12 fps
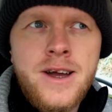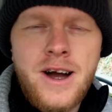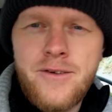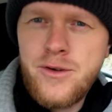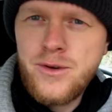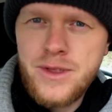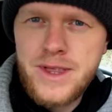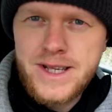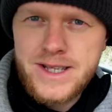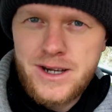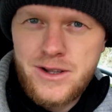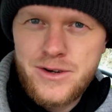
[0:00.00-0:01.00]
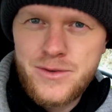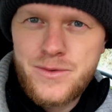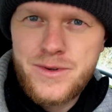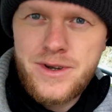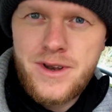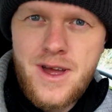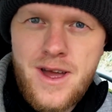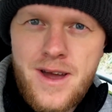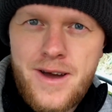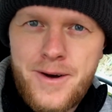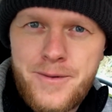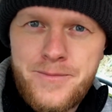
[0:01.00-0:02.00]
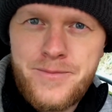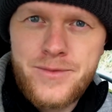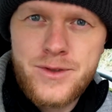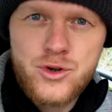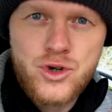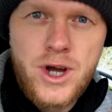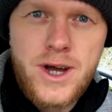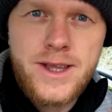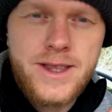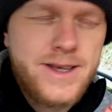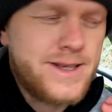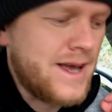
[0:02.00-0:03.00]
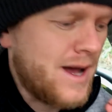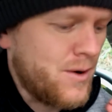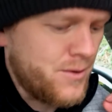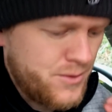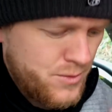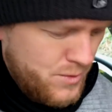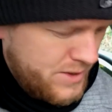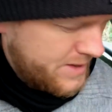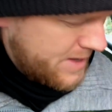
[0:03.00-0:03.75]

A few of the things that I learned when trying this out was